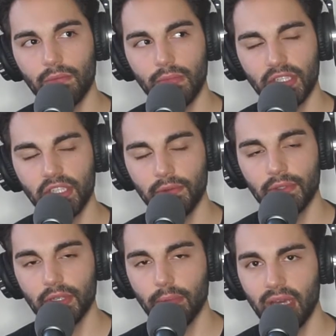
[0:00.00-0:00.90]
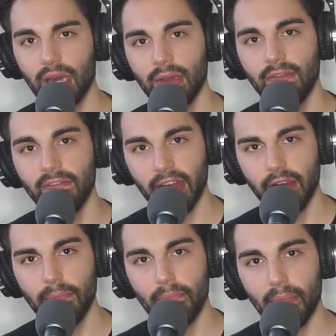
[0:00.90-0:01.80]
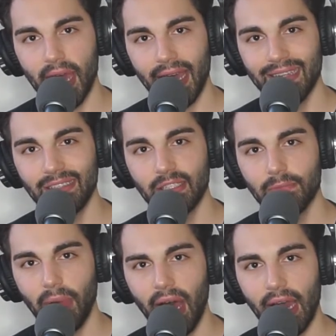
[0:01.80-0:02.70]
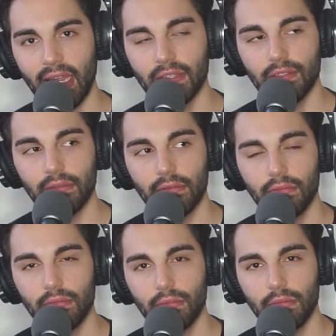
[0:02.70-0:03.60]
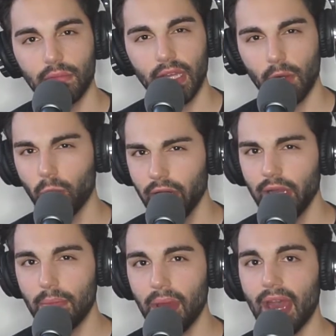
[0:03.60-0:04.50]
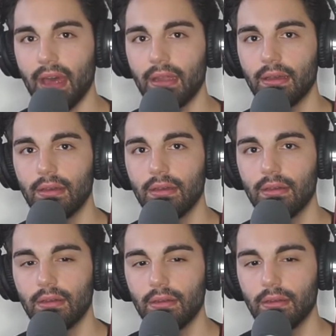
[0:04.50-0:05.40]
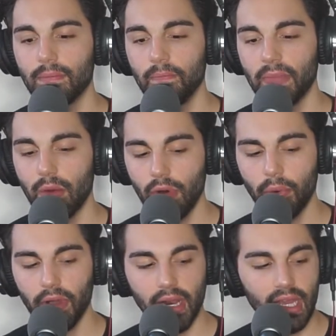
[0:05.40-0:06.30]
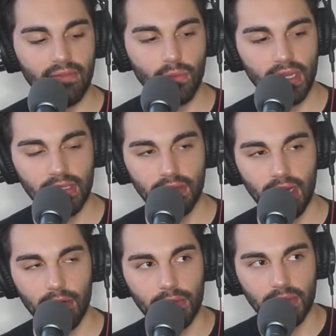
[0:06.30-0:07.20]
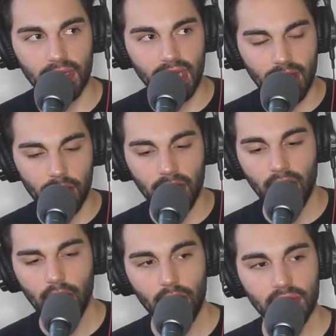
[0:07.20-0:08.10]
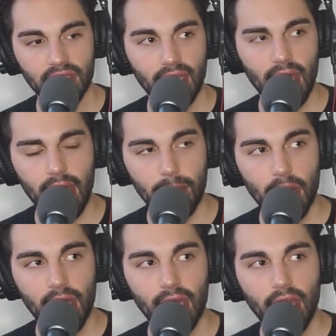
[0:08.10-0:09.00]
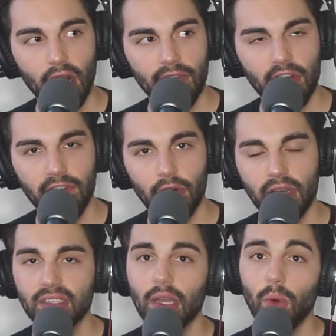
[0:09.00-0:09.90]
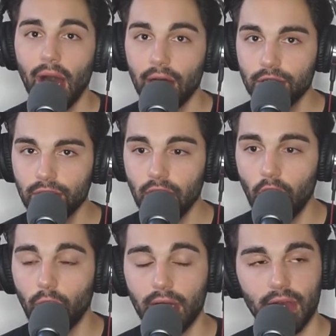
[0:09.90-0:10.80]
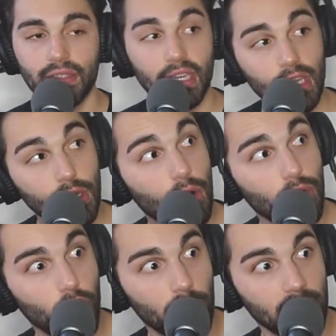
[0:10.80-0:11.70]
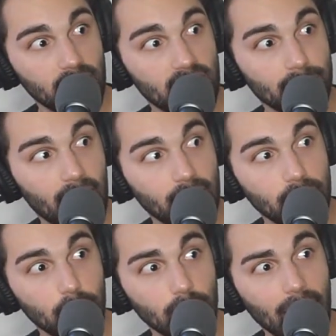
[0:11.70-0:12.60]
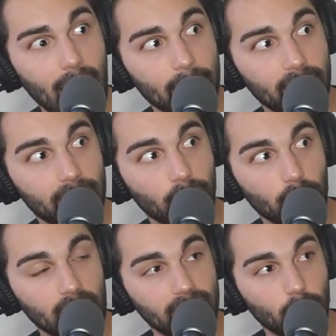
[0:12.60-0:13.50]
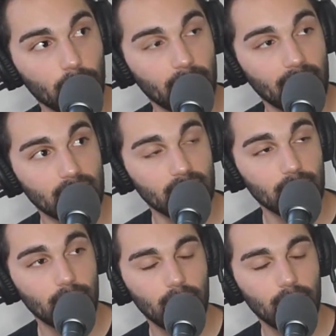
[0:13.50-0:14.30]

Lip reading: my students are becoming very bad spies, like really bad. At one point, I went up to a kid the other day and I was like, hey, get off your phone. He's like, well, how'd you know? And I was like, you don't normally smile in your lap for 44 minutes.